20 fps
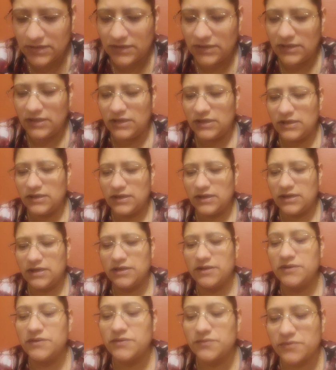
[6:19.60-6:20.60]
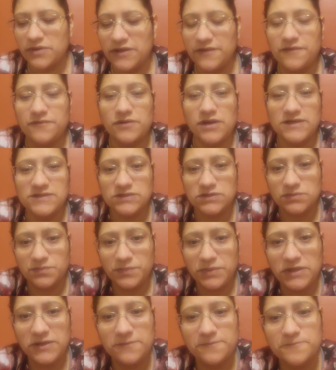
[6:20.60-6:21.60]
a
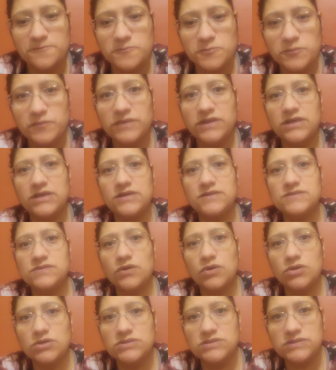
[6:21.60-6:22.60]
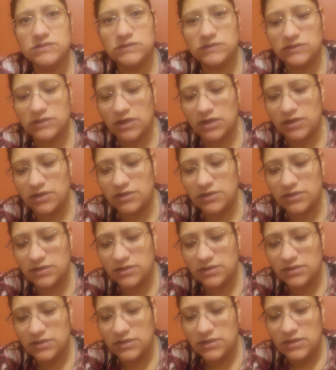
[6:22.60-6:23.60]
ureteroscopy is also
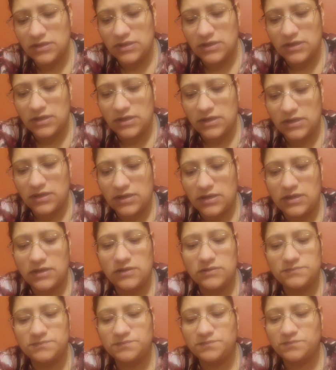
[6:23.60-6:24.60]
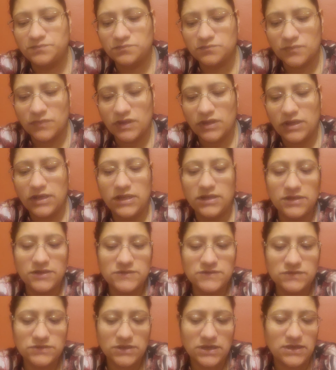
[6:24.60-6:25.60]
done, and
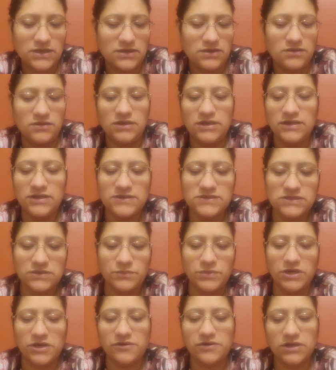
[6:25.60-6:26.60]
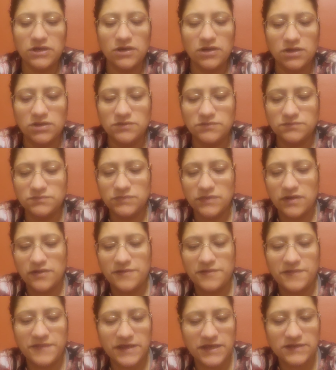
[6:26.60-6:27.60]
it is a very long,
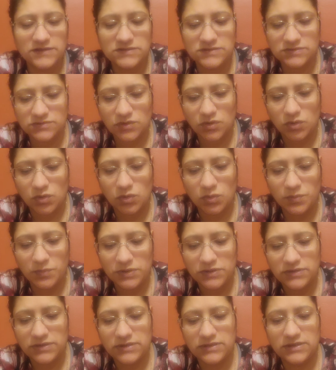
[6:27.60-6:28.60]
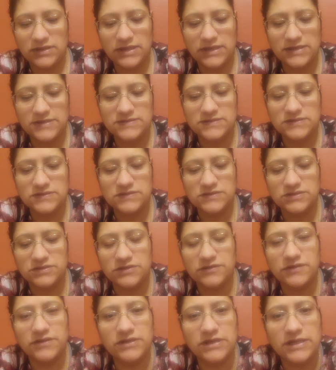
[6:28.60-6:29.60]
thin scope that is
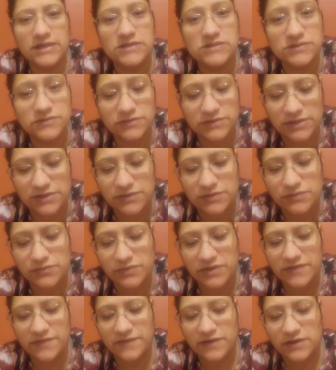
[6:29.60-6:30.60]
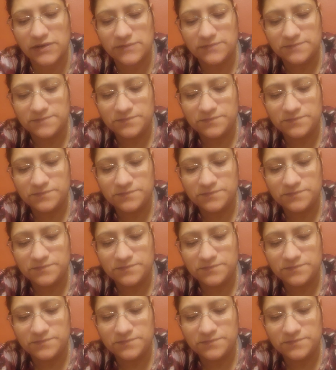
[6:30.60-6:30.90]
inserted into the urethra